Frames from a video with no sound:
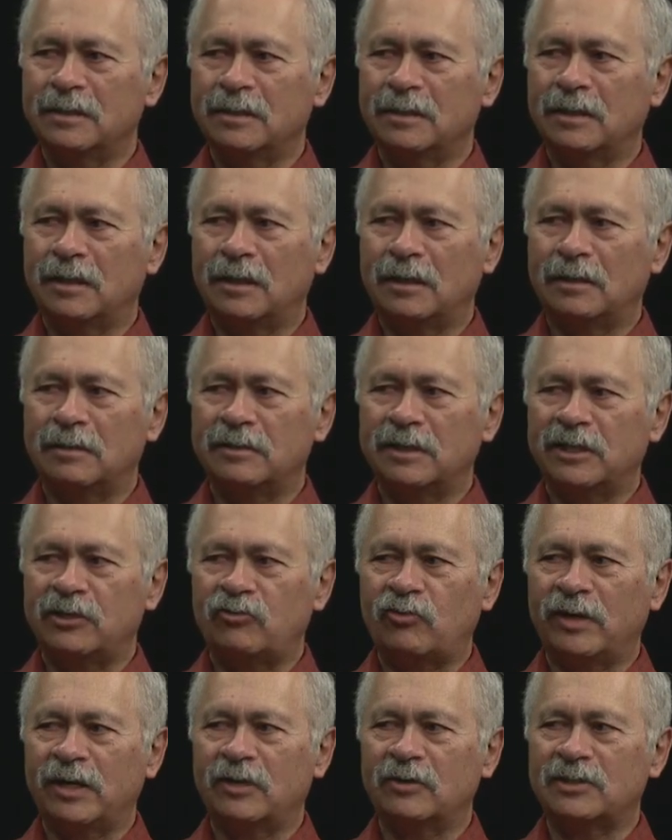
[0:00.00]
That
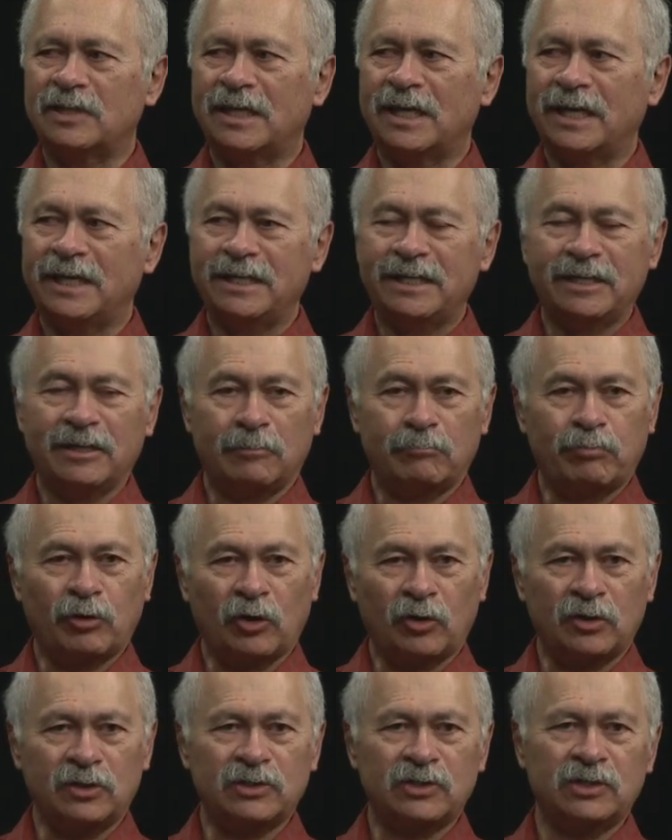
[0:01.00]
triggers an idea, a
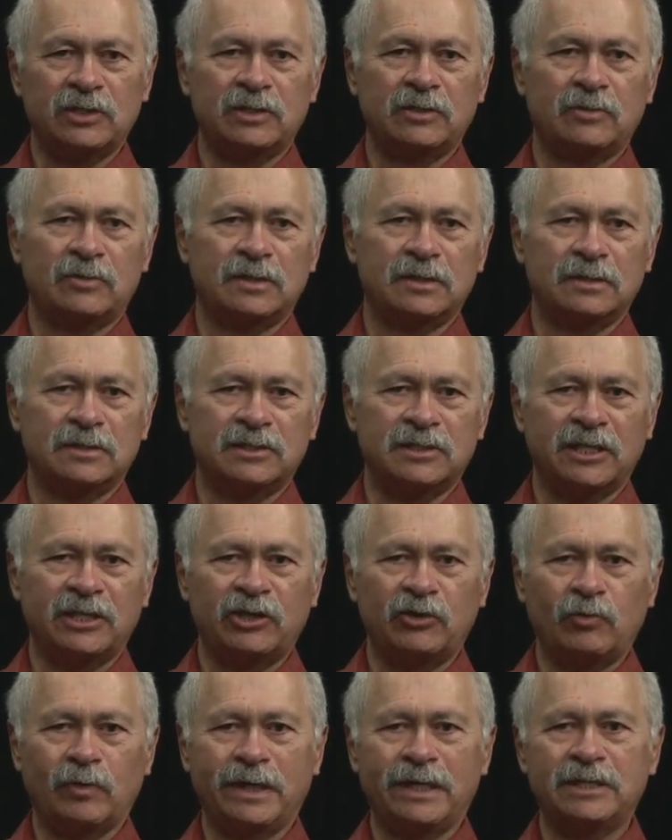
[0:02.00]
person or a
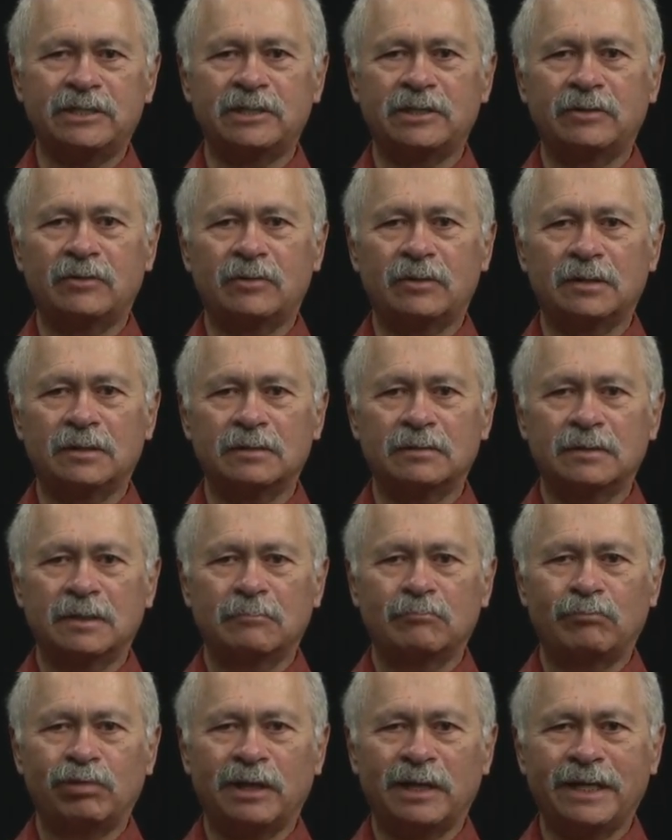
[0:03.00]
situation or a
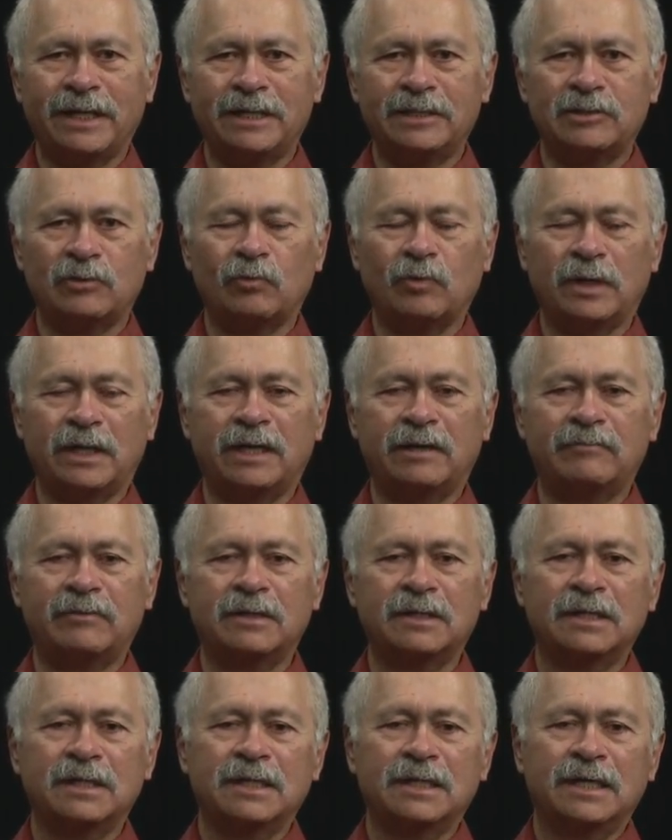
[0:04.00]
place, whatever.
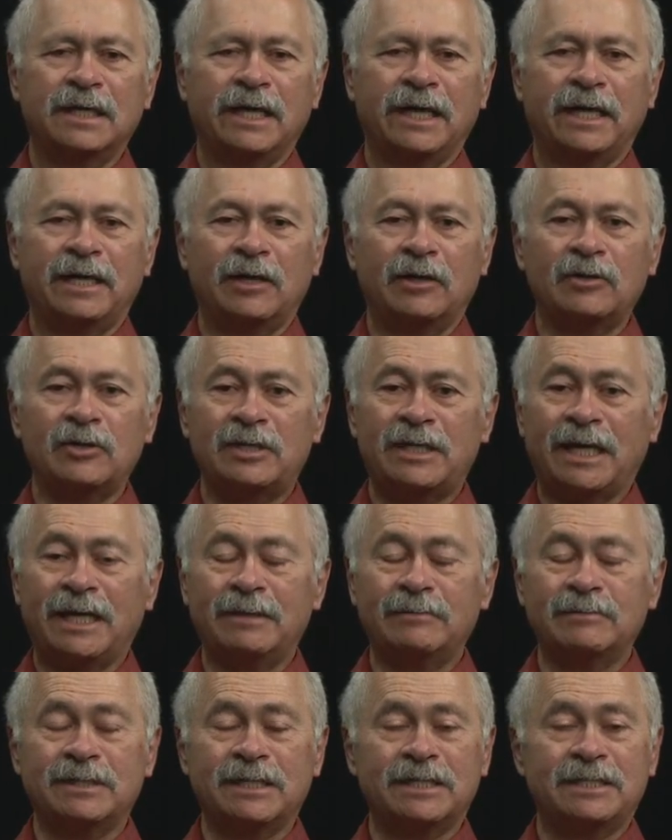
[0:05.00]
And other
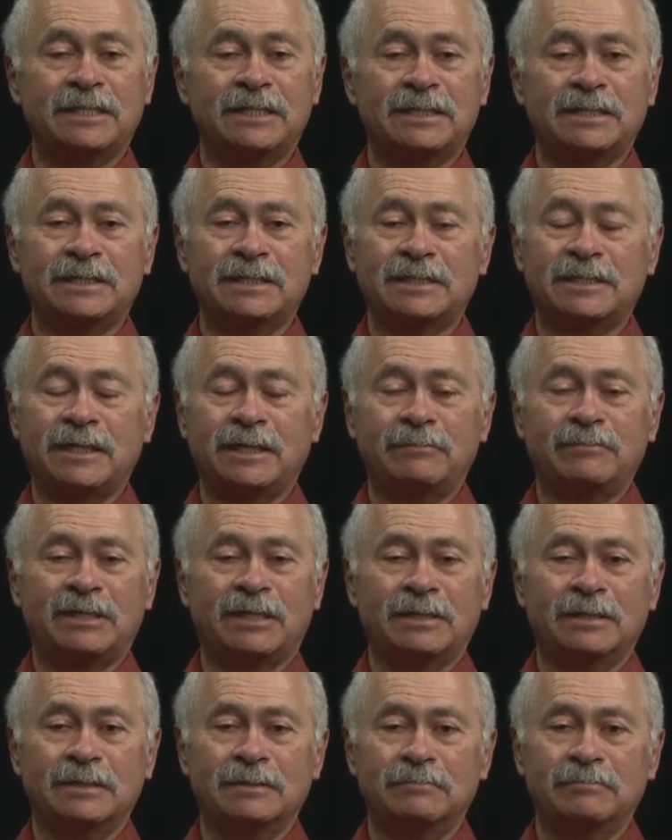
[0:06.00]
times it just seems
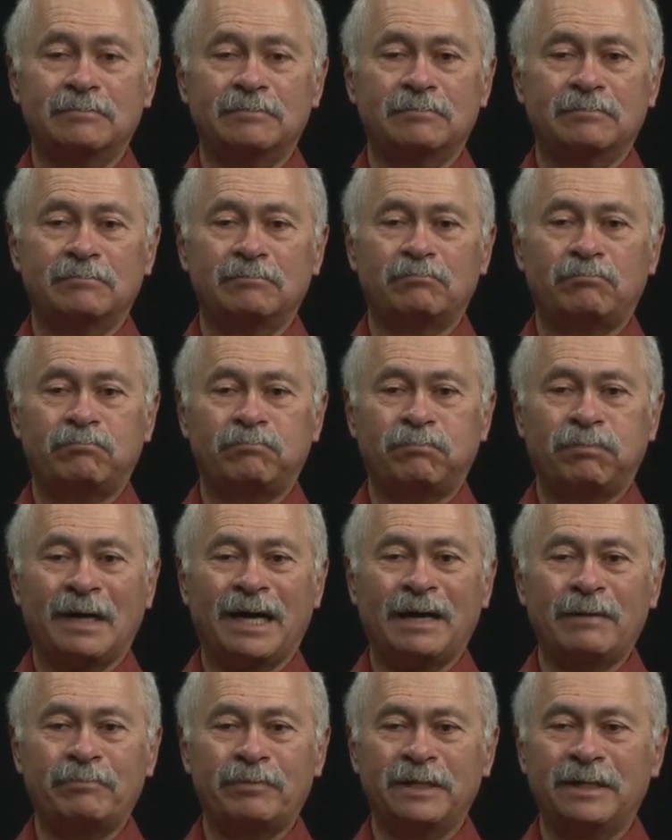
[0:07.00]
to
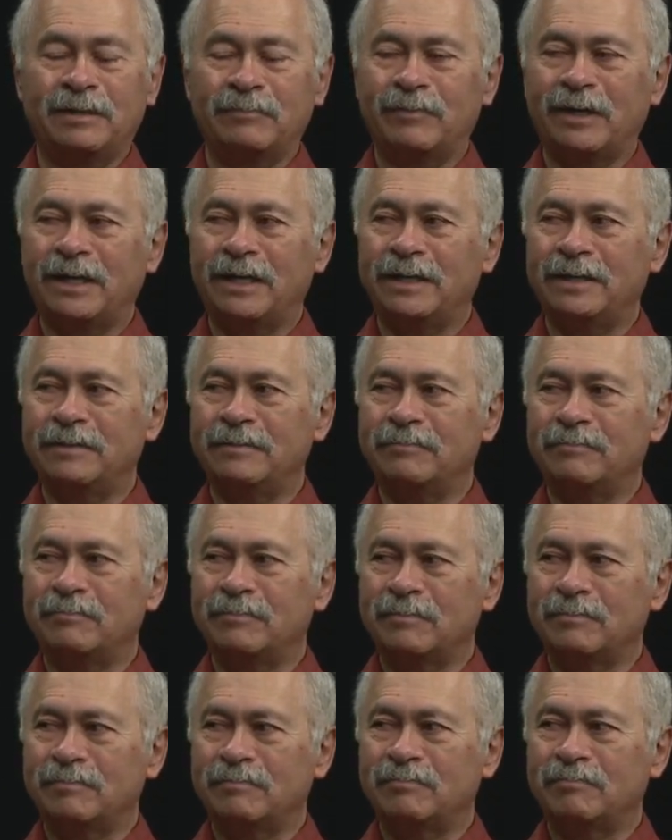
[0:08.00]
pop into my
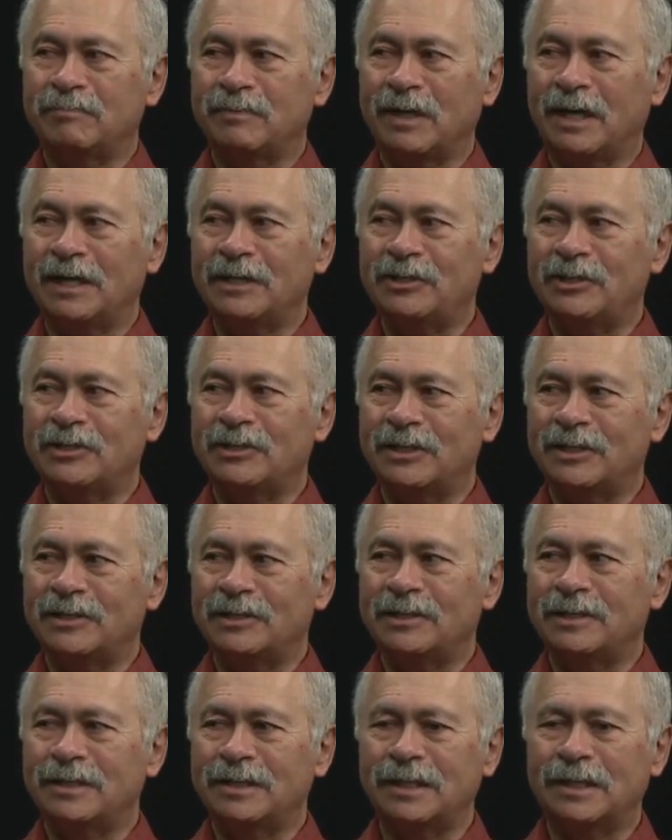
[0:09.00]

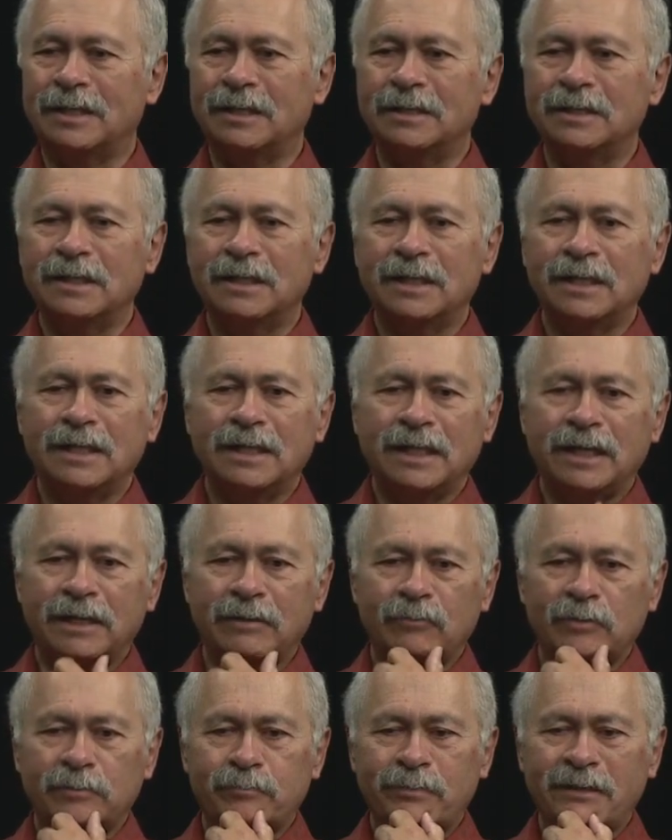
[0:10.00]
consciousness.
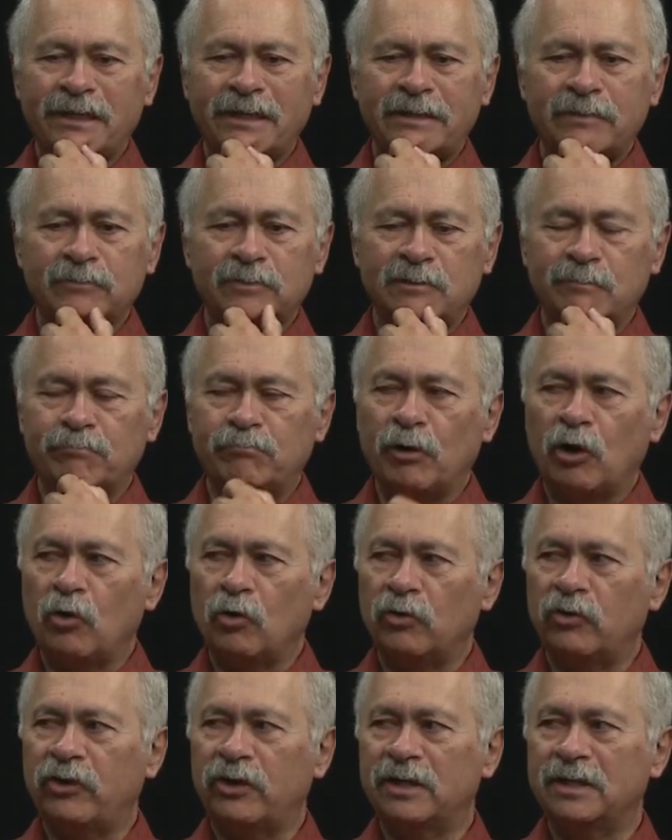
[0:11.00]
And with Penn, it was
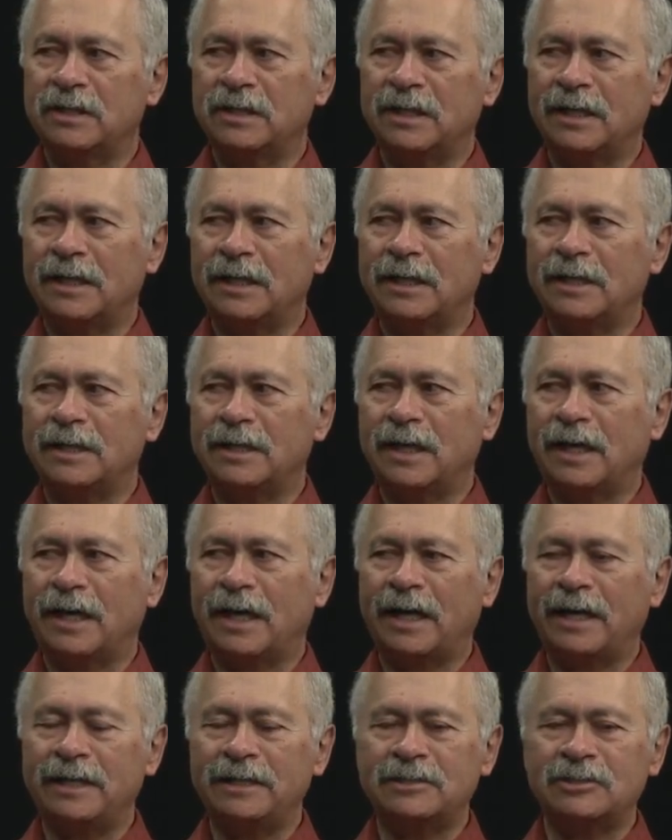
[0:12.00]
both.
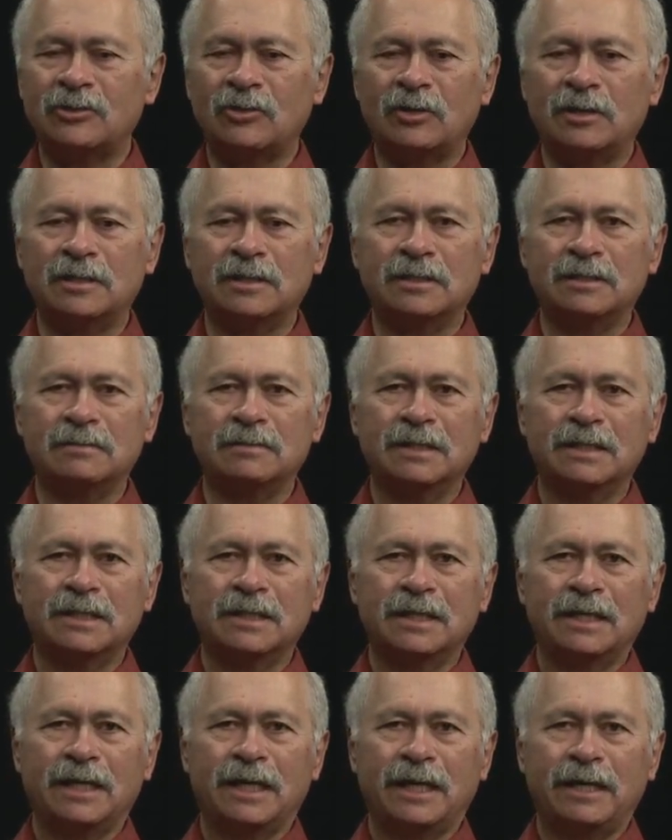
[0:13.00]
I saw
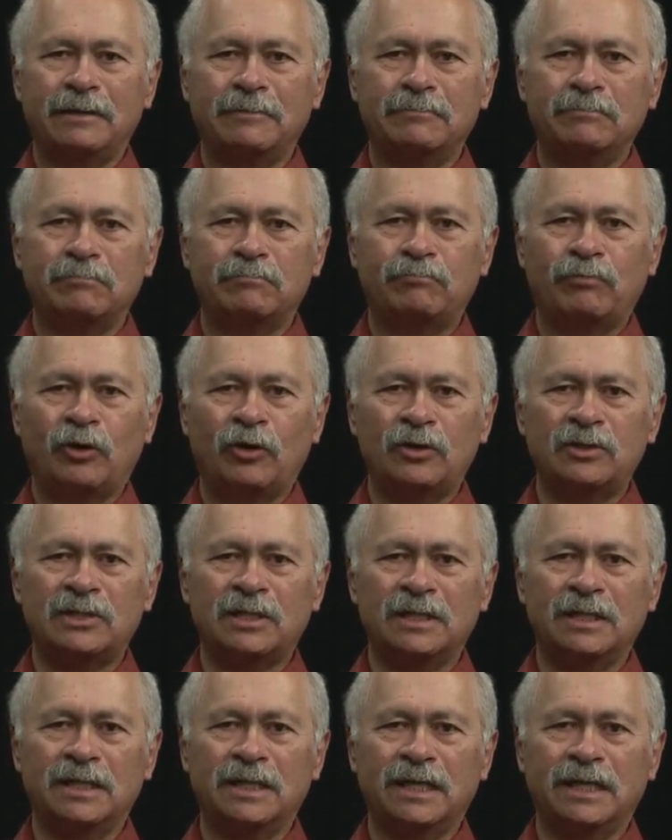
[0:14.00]
a
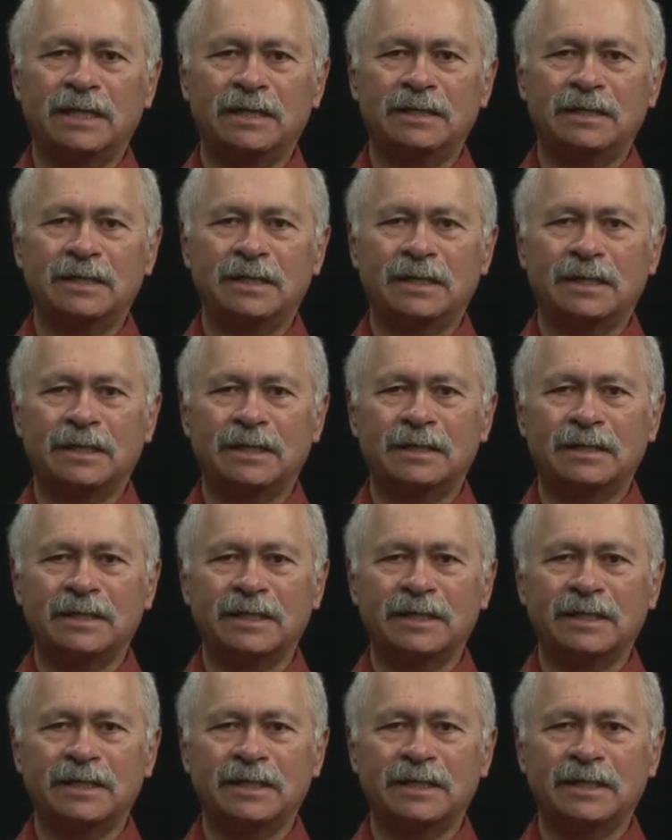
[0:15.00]
person that